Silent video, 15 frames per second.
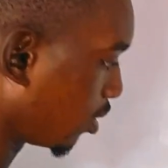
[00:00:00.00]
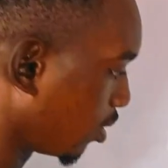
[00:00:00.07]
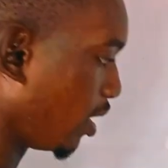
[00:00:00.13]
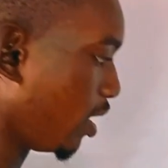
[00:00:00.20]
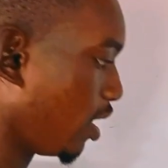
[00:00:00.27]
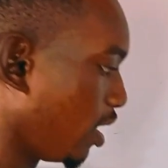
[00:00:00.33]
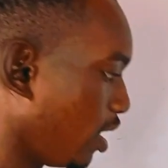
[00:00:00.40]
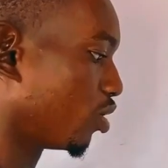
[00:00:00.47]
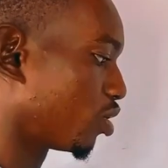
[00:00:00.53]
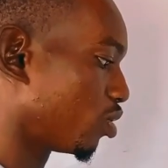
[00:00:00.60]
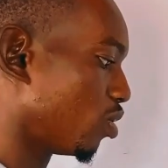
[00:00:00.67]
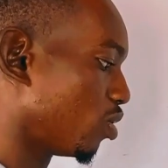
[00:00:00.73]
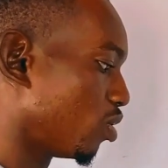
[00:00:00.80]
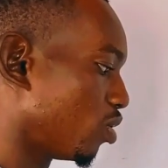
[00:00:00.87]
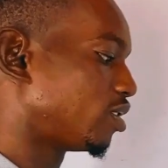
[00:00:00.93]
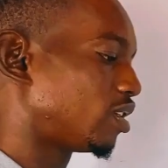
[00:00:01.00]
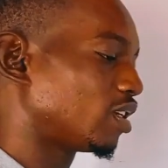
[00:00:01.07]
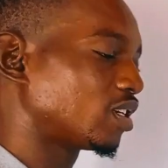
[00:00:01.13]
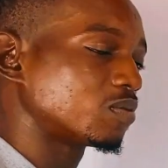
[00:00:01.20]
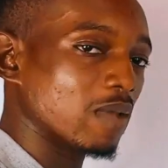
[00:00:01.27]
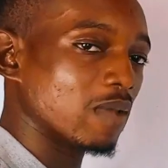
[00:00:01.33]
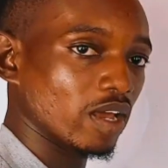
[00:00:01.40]
Then here also,
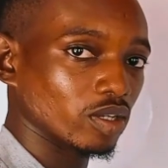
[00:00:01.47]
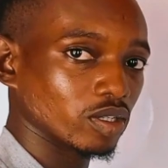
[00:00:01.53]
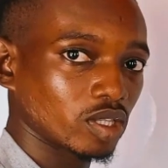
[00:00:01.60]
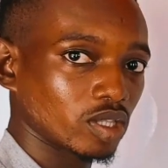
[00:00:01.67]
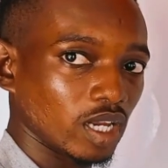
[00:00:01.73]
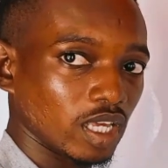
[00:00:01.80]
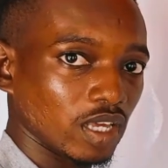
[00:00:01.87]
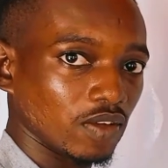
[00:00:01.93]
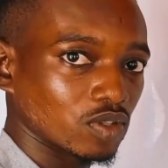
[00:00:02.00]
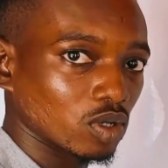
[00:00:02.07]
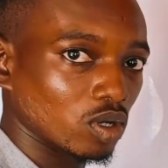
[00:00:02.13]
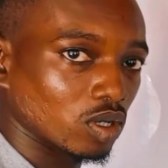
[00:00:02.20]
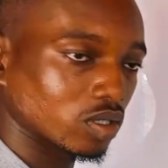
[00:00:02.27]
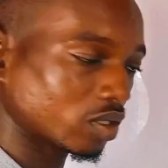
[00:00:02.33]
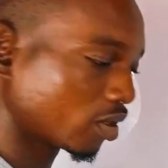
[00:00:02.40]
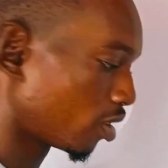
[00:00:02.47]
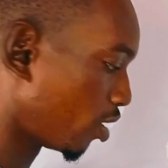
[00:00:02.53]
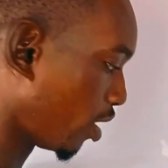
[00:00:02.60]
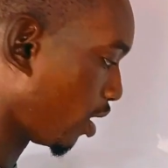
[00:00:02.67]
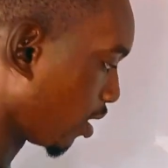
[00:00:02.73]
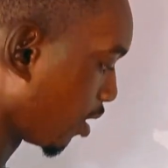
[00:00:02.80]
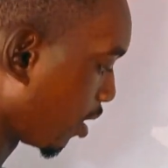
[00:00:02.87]
6 minus 3 gives us
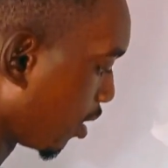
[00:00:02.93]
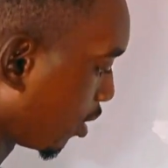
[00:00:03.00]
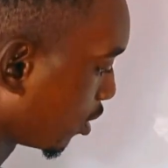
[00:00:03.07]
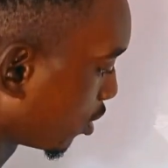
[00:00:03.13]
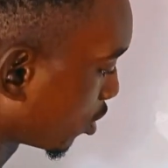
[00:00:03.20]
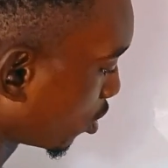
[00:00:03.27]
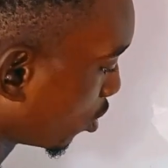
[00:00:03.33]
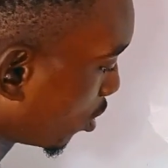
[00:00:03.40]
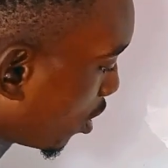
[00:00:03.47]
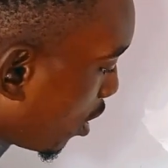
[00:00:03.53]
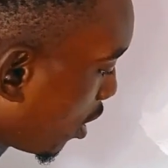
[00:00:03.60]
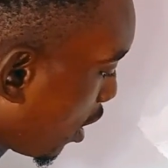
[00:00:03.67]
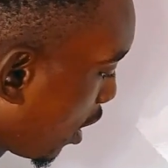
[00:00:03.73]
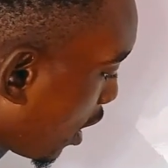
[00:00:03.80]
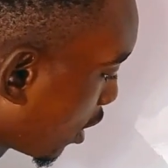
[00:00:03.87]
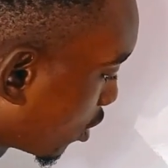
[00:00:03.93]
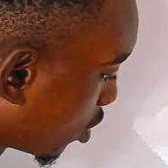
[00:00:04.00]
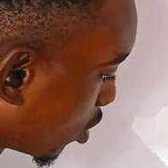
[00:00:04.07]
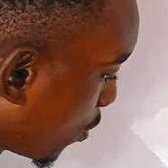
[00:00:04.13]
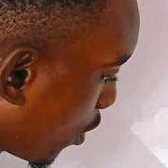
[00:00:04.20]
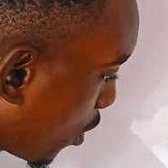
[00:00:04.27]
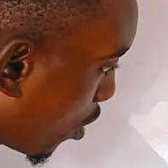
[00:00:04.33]
3. So x to the
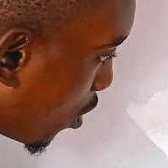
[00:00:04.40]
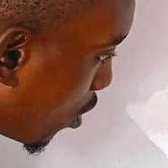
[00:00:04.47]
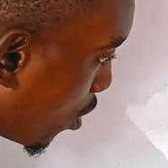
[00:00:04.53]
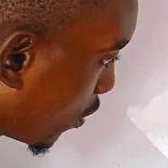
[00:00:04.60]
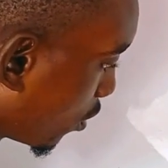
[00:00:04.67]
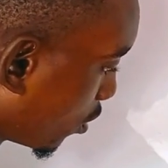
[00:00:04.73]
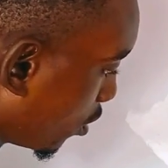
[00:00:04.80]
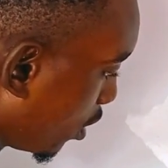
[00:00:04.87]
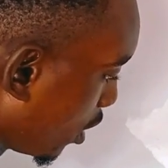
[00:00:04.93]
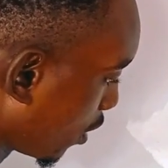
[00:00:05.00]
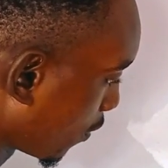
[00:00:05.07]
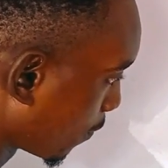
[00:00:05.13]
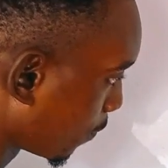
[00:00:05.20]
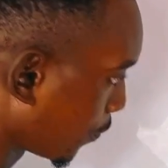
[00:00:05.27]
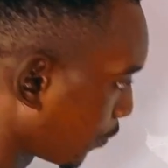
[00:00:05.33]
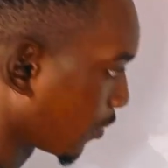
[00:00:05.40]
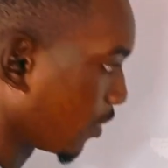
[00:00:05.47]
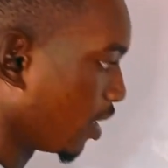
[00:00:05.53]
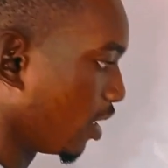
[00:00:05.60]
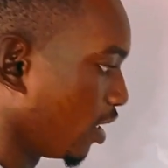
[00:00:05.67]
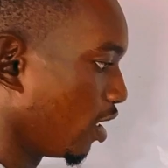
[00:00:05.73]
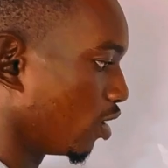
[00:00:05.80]
power of 3.
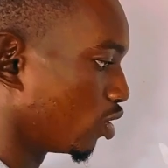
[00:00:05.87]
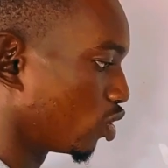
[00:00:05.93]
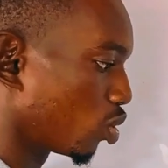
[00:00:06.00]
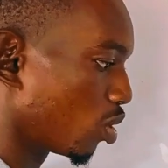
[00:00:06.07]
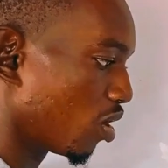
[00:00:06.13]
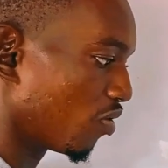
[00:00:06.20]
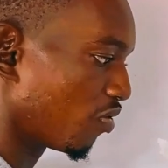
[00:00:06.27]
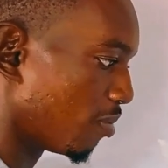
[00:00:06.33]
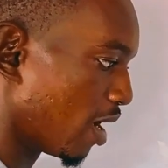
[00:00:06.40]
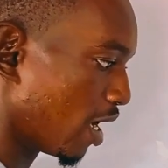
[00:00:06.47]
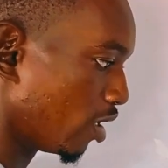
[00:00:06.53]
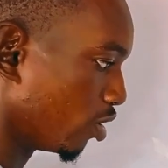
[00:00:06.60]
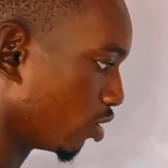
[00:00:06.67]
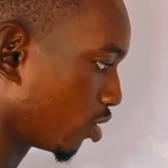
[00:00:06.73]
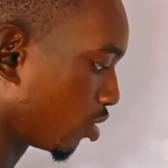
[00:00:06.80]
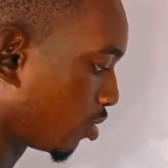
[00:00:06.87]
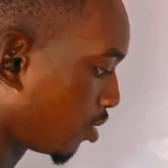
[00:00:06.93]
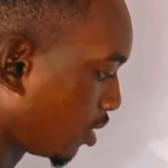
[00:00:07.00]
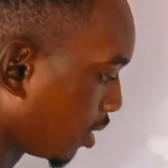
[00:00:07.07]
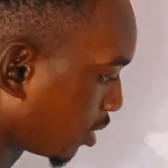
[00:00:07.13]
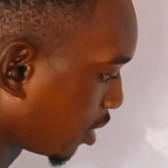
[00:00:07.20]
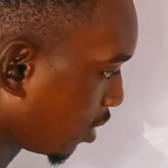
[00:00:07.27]
Then here, 12 minus
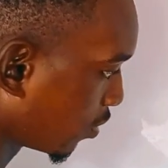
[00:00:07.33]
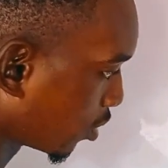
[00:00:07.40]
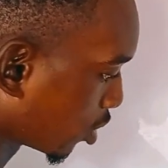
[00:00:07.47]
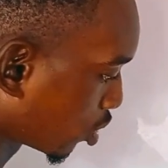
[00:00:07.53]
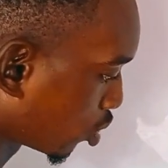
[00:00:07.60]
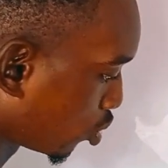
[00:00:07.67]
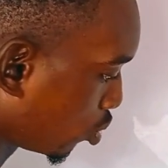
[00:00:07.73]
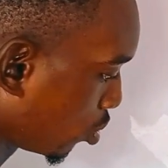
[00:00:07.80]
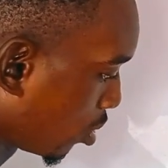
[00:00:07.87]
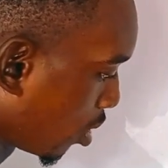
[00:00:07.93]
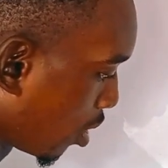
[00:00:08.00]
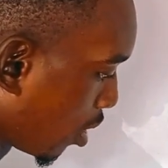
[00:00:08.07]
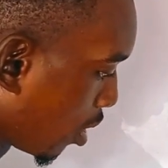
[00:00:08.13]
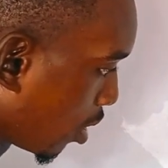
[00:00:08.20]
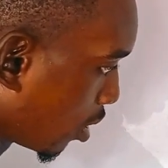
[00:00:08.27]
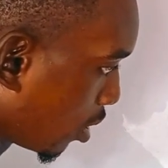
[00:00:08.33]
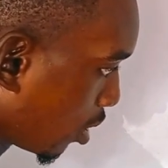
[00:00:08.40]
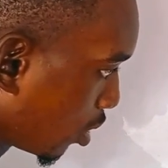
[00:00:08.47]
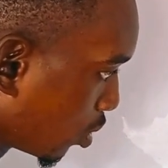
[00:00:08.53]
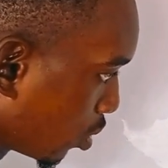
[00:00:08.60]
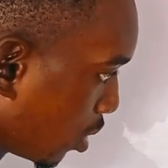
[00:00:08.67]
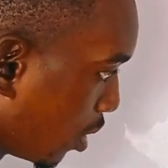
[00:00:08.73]
6 gives us 2.
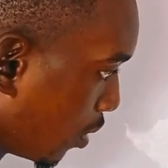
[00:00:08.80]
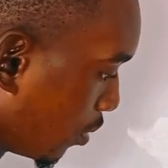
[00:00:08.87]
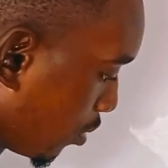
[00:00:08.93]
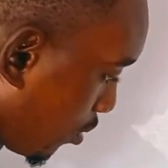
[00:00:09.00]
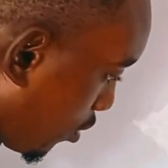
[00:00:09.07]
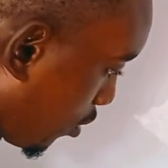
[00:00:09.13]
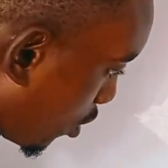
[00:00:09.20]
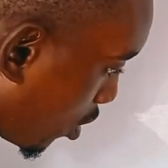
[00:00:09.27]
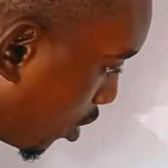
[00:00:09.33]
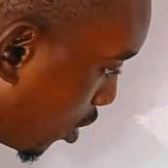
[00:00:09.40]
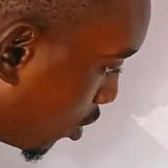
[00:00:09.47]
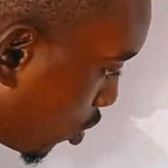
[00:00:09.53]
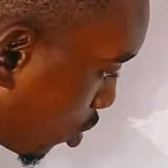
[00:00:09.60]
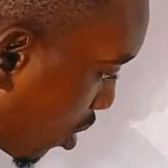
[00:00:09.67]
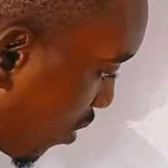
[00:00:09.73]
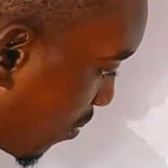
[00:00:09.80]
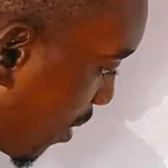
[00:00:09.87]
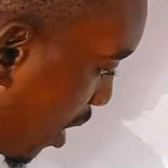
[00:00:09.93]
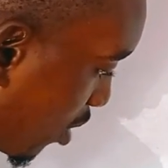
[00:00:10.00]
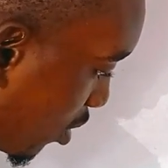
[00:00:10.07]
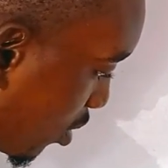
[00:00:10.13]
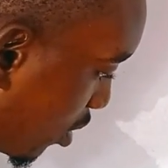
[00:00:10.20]
12
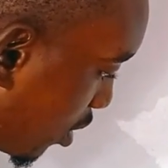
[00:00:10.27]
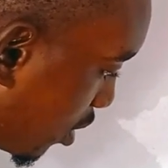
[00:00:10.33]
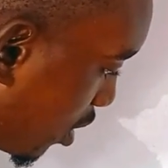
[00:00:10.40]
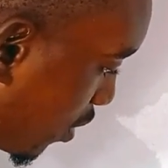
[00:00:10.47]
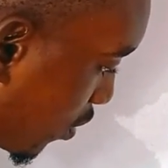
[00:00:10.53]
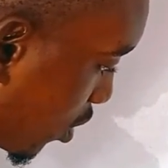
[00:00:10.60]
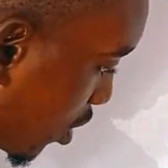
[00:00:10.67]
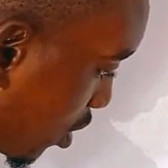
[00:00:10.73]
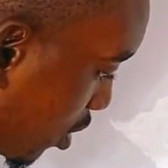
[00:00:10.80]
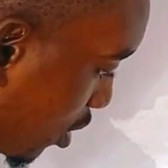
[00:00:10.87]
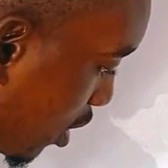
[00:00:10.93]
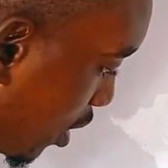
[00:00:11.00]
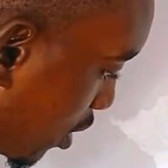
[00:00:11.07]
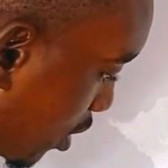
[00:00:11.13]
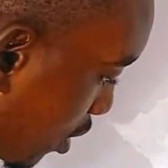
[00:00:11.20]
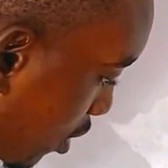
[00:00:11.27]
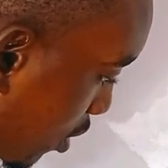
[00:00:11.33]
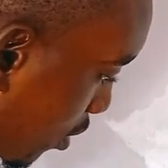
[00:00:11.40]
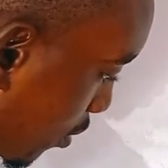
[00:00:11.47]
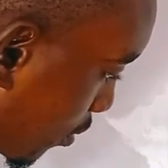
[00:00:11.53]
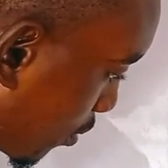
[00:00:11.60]
minus 6 gives us 6.